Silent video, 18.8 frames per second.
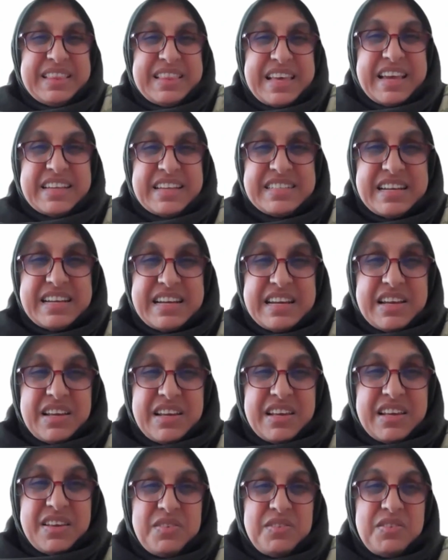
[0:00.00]
that
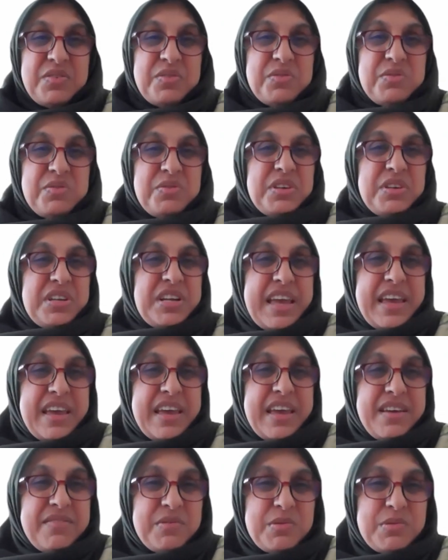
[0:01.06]
you could
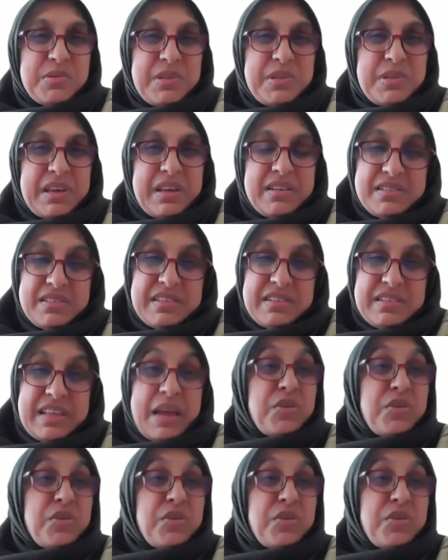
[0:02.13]
have or that